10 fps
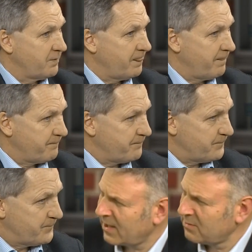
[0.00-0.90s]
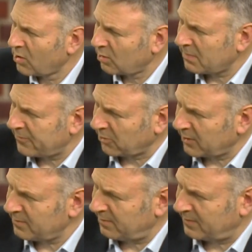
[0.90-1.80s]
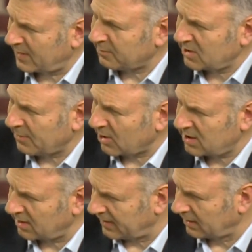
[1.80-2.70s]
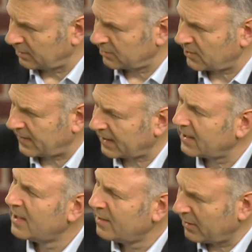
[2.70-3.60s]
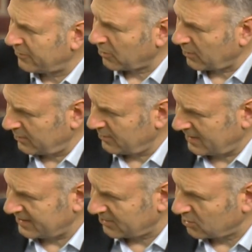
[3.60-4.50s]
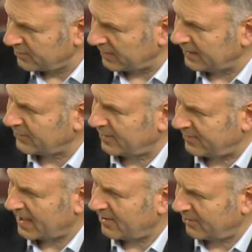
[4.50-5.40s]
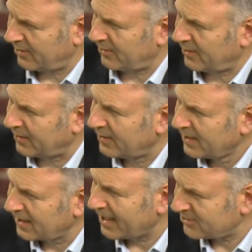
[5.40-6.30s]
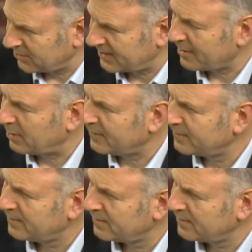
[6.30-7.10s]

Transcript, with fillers: How long before it becomes commercially available, do you think, before the Sanofi or the Glaxo step in?